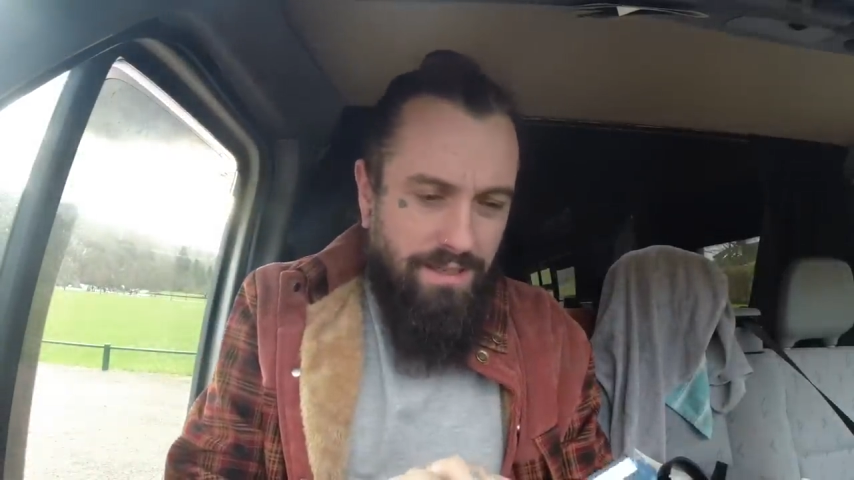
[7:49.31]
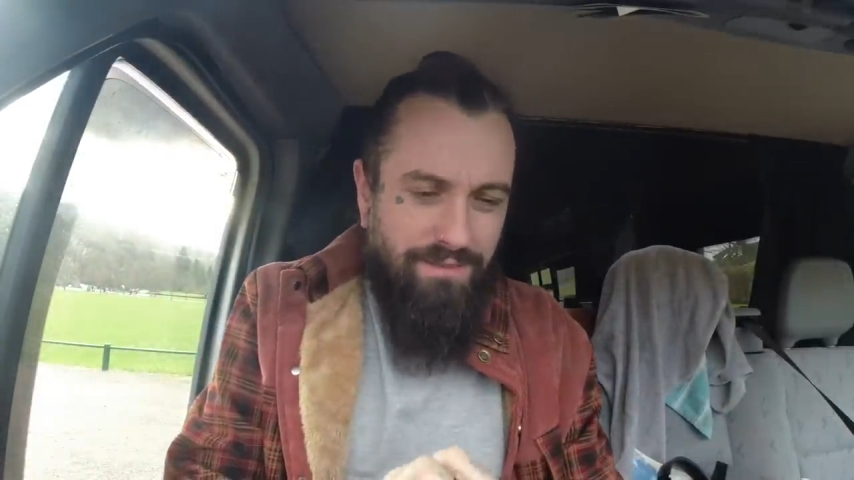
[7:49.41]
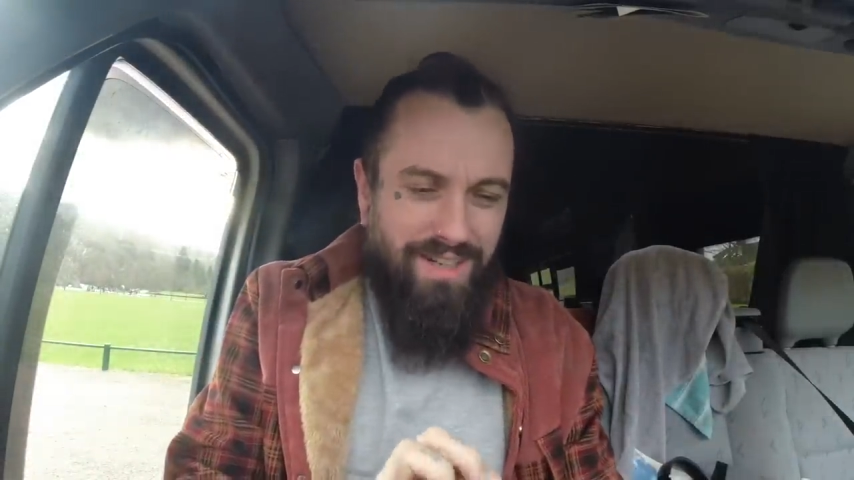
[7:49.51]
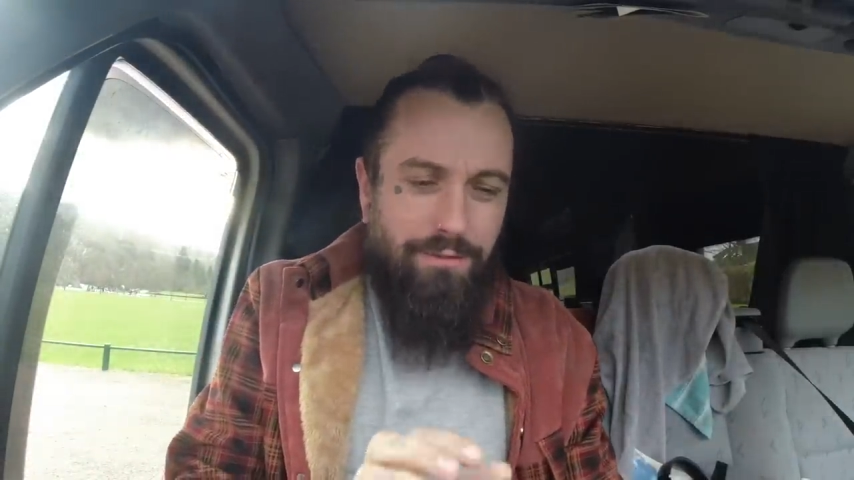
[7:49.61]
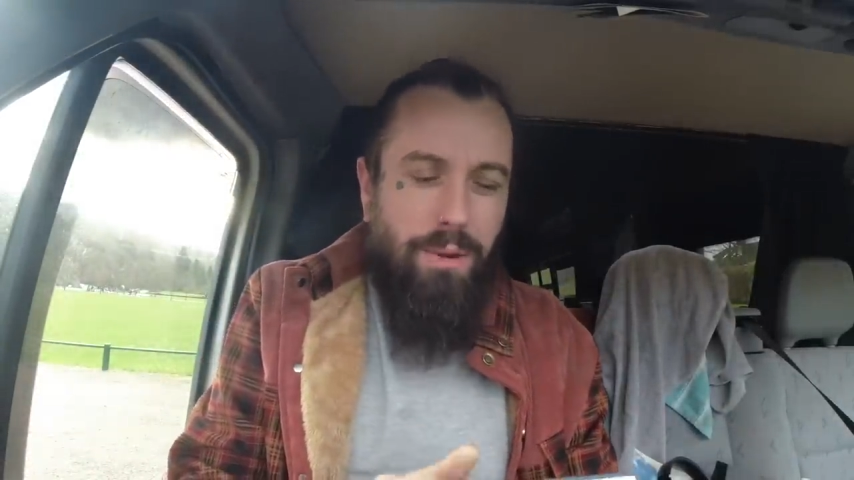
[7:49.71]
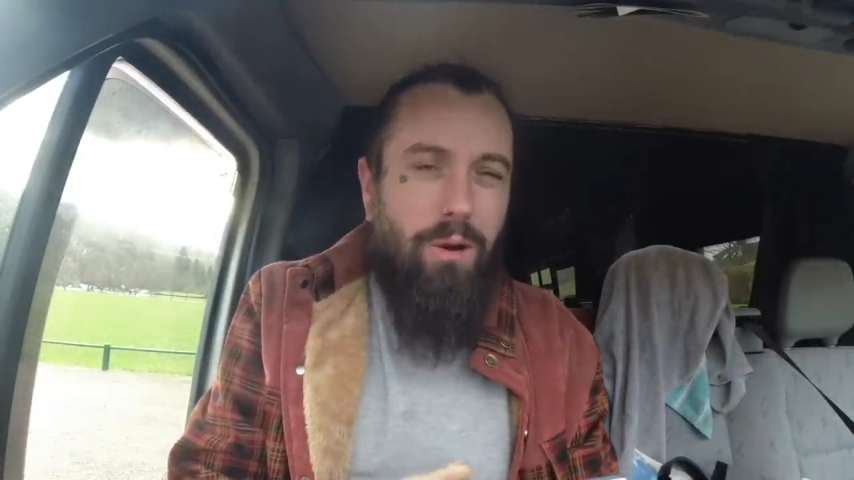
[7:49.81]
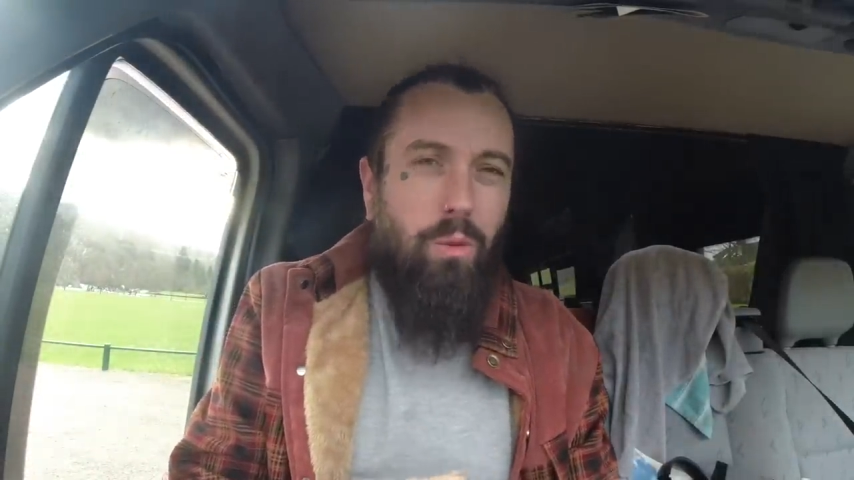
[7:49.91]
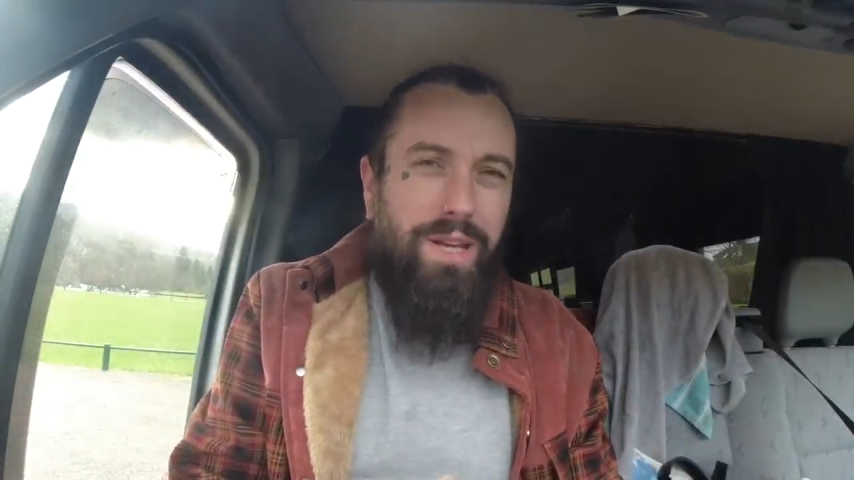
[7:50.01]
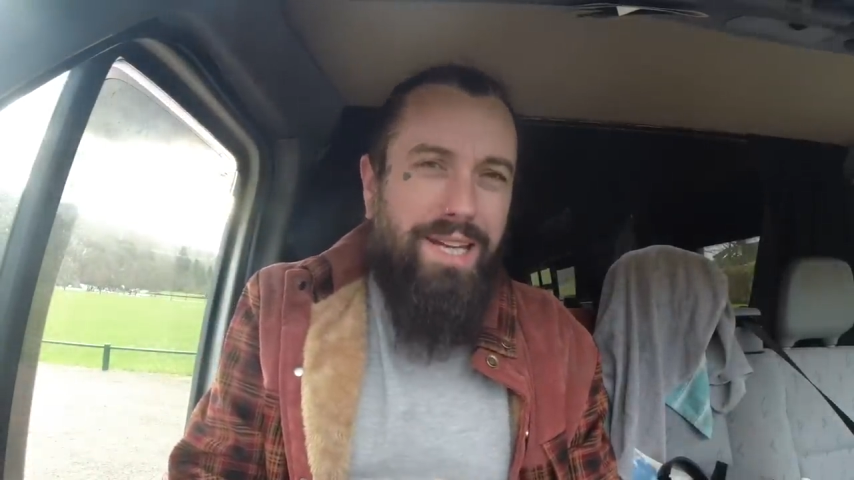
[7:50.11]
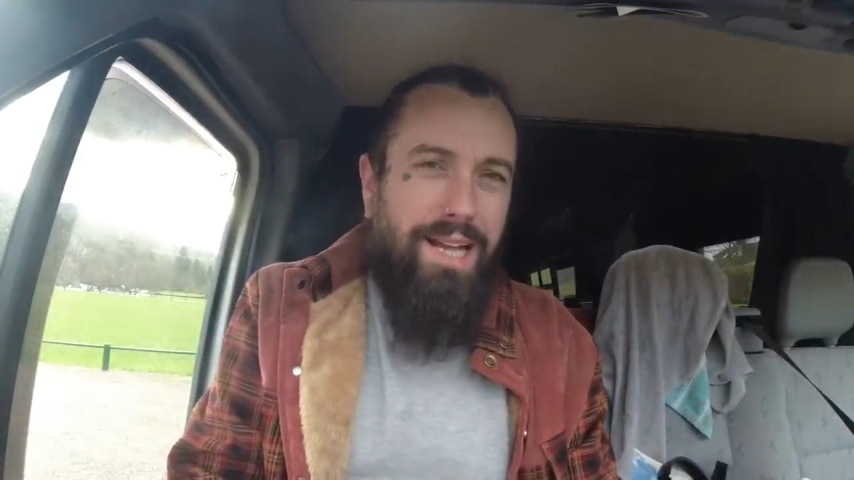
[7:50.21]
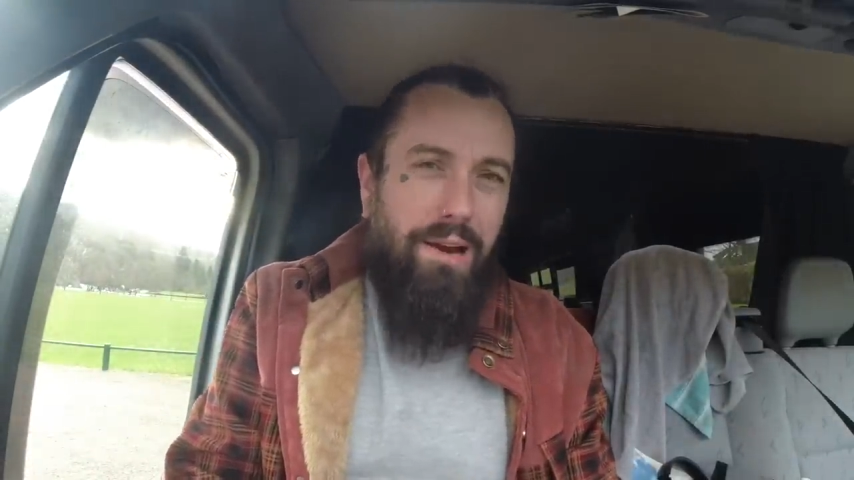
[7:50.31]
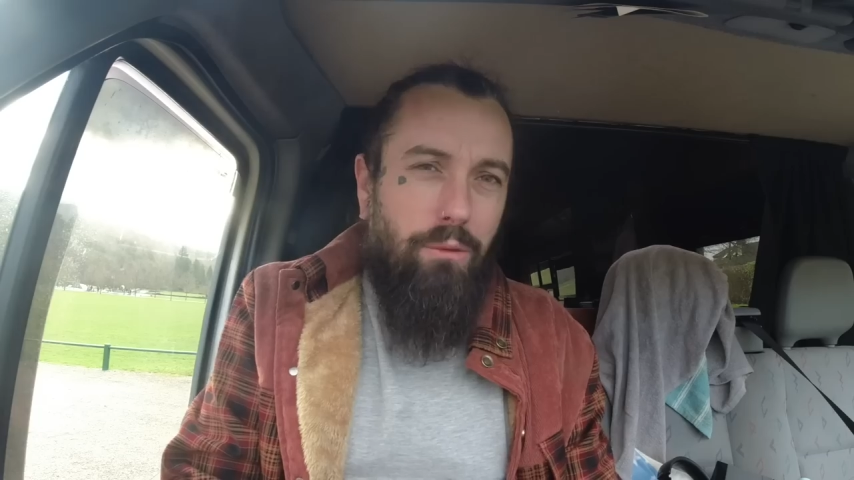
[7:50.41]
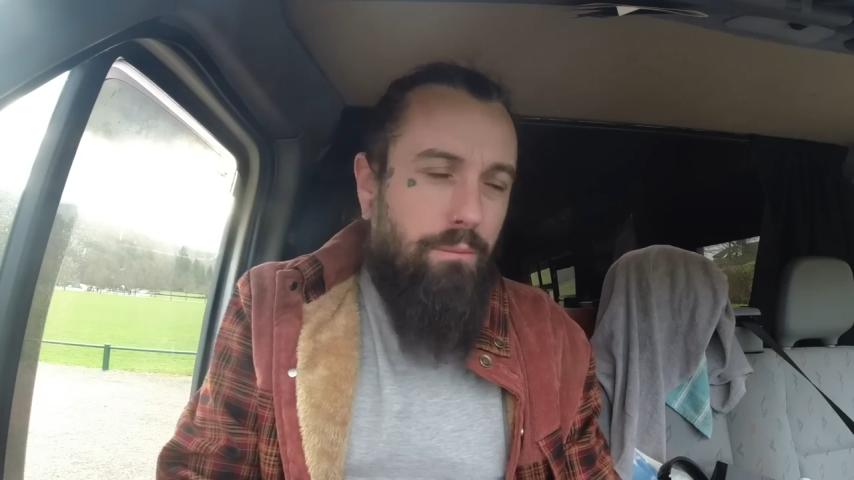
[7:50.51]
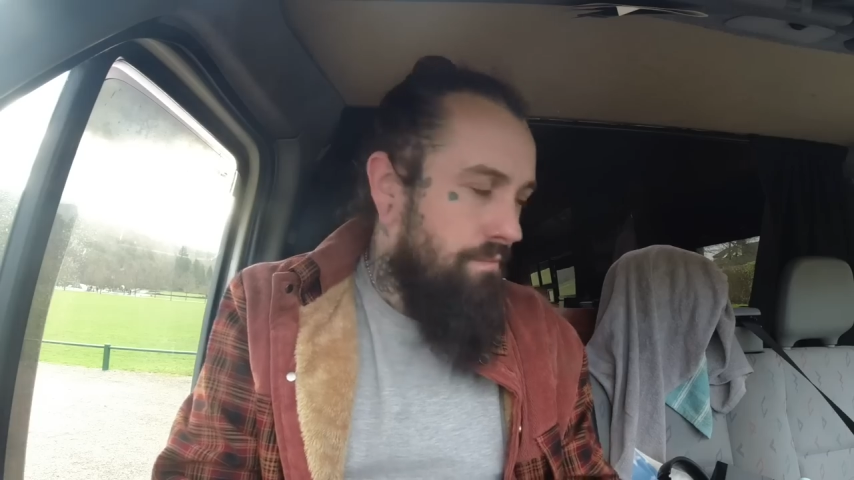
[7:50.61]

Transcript: I've had it for about a week now.